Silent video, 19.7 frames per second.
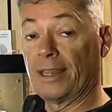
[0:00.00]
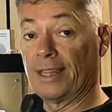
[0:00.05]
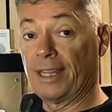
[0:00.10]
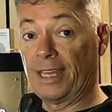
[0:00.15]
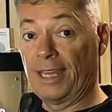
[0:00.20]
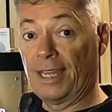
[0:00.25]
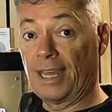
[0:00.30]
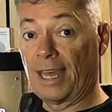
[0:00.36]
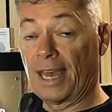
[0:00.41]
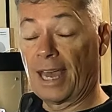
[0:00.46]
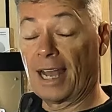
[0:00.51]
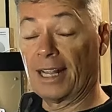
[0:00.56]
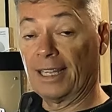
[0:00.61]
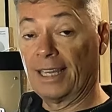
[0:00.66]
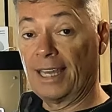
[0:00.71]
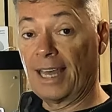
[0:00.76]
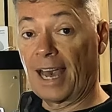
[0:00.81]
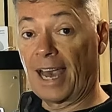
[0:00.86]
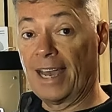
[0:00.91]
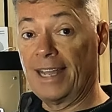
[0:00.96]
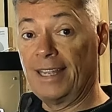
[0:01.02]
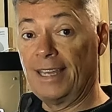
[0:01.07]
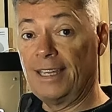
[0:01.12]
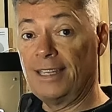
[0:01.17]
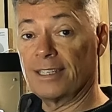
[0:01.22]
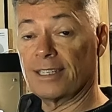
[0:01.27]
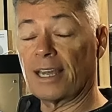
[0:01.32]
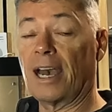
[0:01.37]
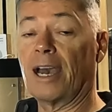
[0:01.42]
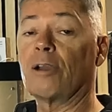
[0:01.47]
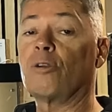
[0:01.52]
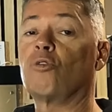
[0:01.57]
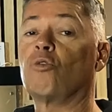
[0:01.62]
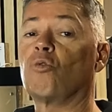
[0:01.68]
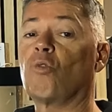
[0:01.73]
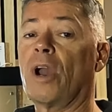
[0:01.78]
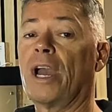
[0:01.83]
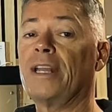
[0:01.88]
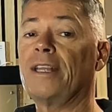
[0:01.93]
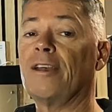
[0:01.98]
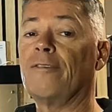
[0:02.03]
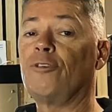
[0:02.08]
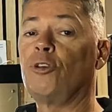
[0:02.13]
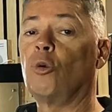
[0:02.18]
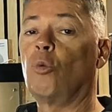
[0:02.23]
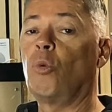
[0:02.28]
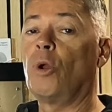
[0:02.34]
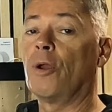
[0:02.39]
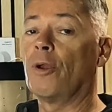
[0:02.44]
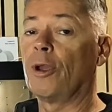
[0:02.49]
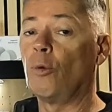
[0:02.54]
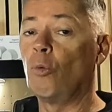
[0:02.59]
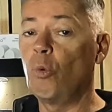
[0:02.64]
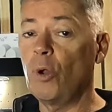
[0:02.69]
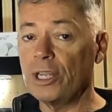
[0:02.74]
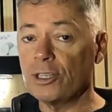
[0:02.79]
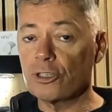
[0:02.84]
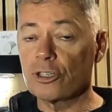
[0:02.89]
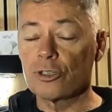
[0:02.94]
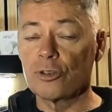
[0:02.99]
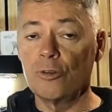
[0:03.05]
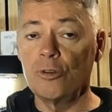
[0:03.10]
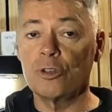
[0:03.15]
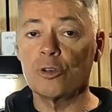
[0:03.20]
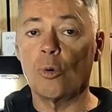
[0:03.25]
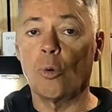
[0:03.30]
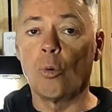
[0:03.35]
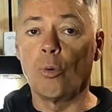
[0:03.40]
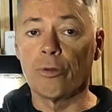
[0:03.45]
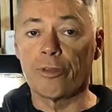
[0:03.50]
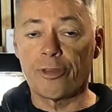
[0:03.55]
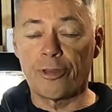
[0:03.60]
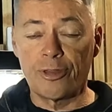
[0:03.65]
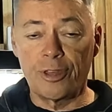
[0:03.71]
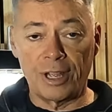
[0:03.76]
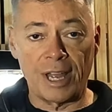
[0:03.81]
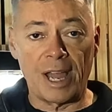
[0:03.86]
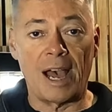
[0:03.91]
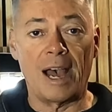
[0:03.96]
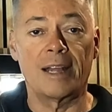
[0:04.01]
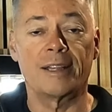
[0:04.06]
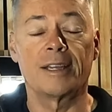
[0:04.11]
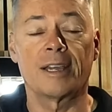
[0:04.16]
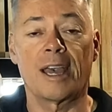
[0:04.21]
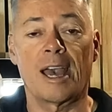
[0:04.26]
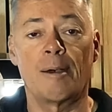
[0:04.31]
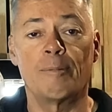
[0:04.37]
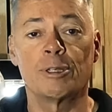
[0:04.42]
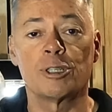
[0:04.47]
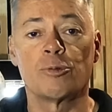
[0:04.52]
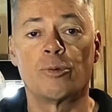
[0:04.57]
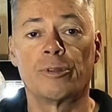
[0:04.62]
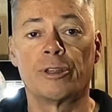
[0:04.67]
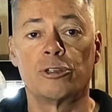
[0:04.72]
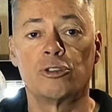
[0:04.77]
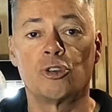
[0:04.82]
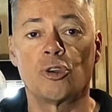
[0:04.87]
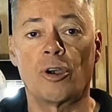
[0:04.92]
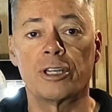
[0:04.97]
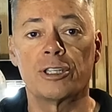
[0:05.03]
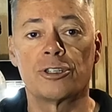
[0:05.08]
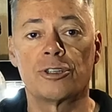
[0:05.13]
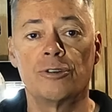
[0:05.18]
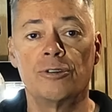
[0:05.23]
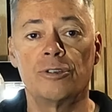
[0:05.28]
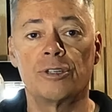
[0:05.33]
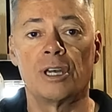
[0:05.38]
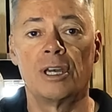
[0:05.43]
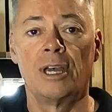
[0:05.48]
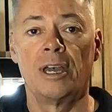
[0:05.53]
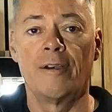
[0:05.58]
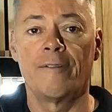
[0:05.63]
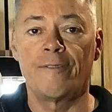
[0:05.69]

The Alley eighties are great if you're wearing wetsuit or thinner undergarments with a dry suit.